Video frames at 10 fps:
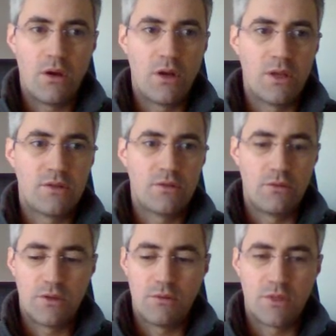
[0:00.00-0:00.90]
Let's
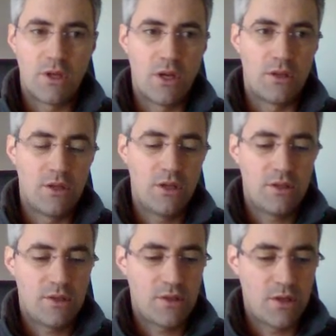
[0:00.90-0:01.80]
do something like
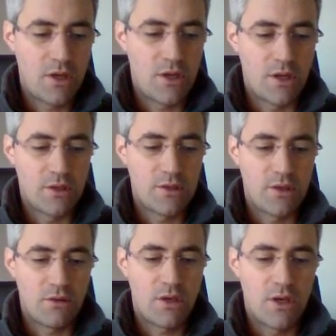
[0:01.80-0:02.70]
this. And let's
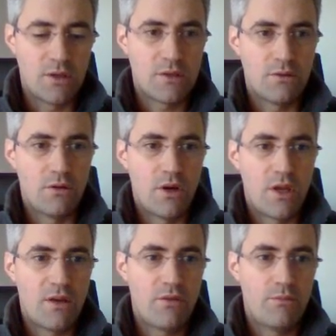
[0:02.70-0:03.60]
say, okay, so
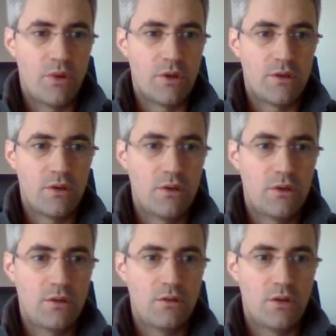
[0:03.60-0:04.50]
I have a
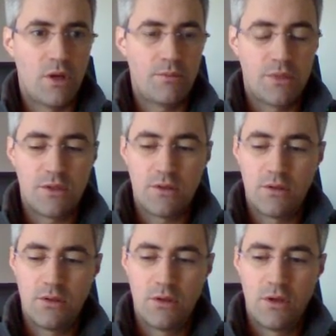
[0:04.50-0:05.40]
button. Yep.
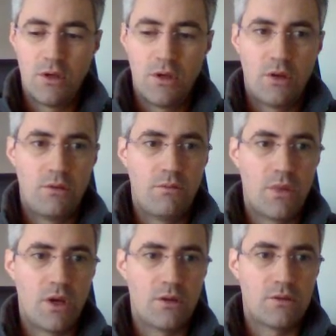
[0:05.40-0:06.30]

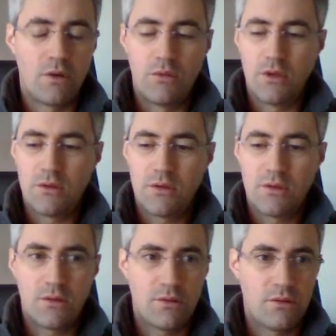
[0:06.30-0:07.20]
Nice. So I'm not
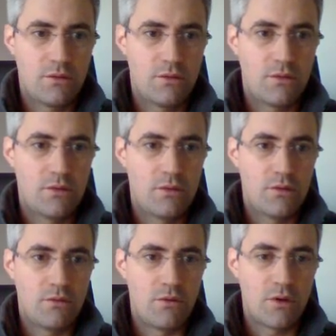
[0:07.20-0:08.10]

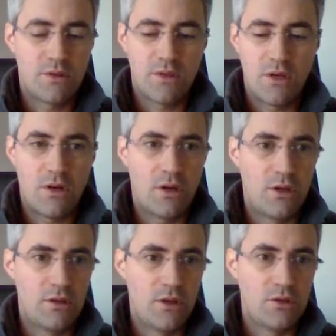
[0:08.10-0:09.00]
a rock star
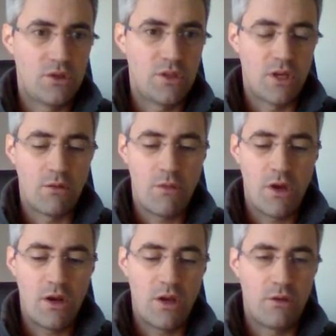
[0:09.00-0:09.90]
in
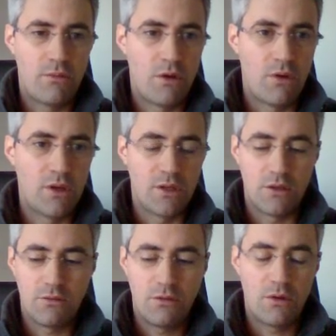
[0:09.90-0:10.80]
HTML. I may write
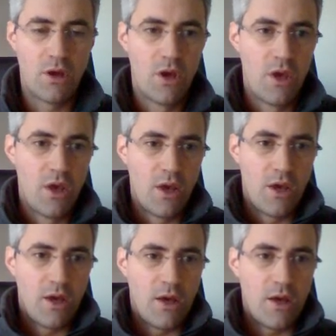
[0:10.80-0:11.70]
it wrong.
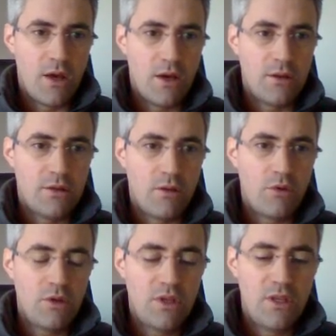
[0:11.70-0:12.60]
And
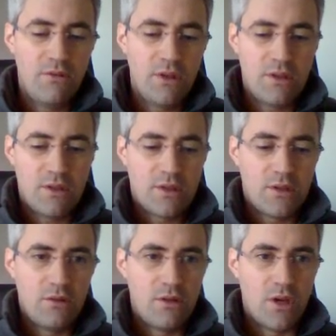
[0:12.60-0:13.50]
I'm going to give
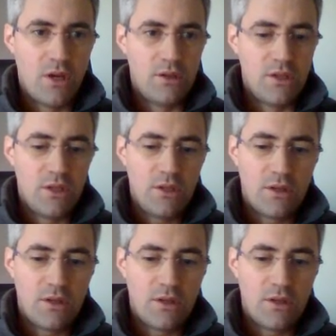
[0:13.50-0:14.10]
it an ID.